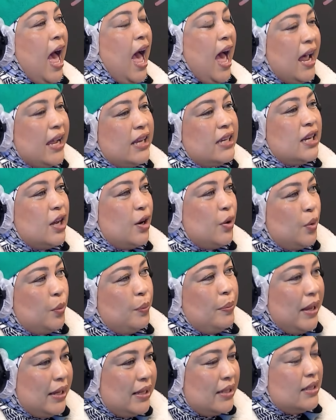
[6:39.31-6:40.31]
I know
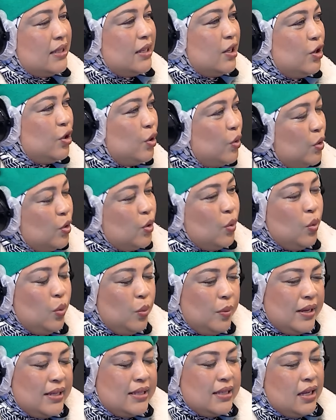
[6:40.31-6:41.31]
you
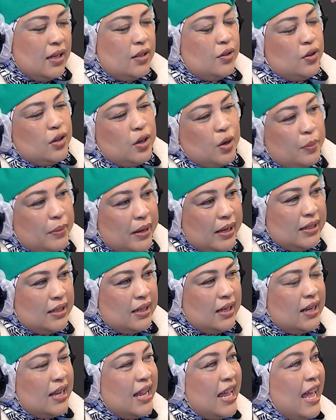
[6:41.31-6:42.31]
always seem to know
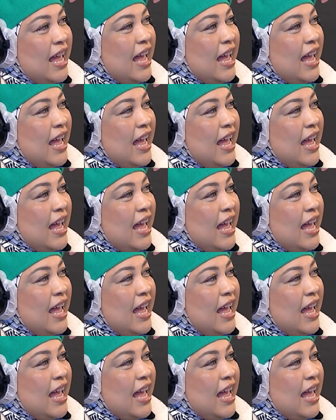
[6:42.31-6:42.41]
better.